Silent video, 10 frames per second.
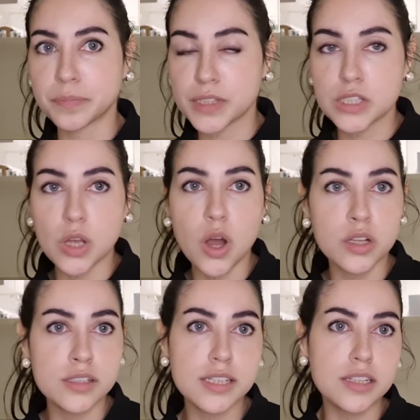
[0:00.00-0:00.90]

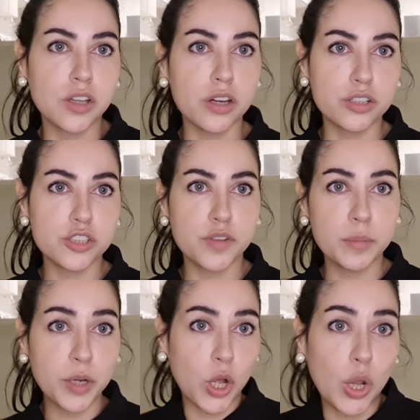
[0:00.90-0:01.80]
sons and daughters
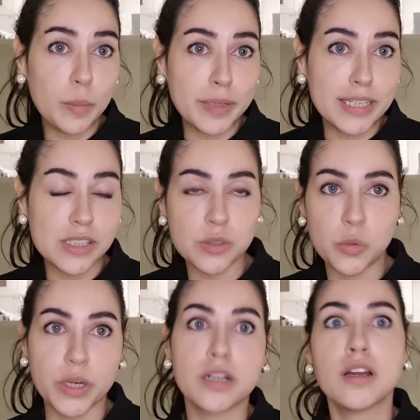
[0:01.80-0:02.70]
from Colombians who
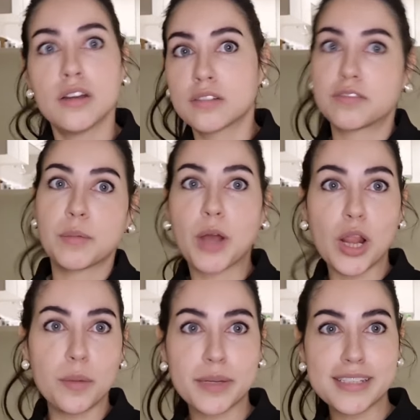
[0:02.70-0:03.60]
were from
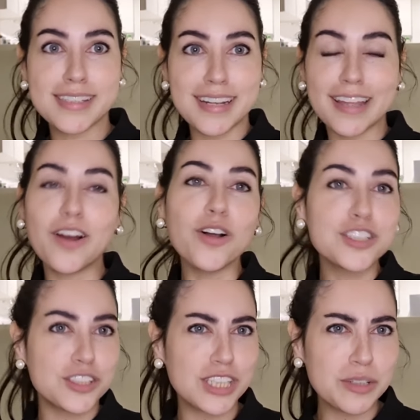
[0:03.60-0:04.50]
Colombians, and like
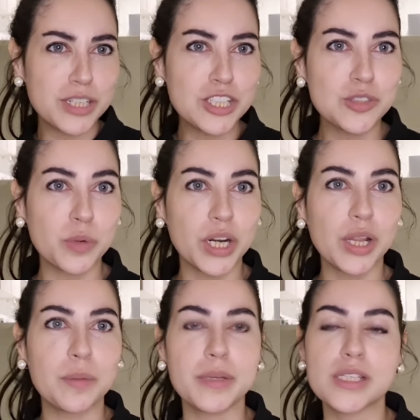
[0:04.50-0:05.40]
older generations were
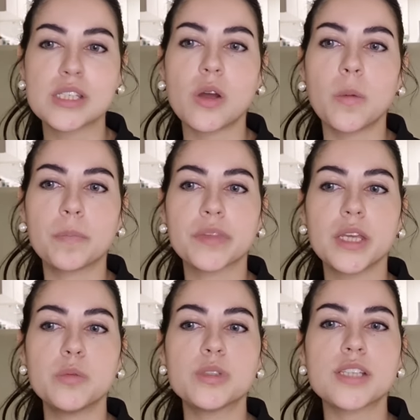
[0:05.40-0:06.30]
Colombians. So
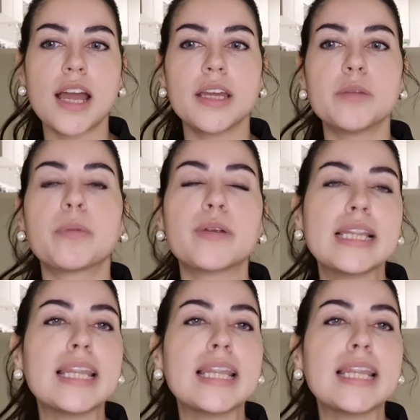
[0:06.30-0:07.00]
it was very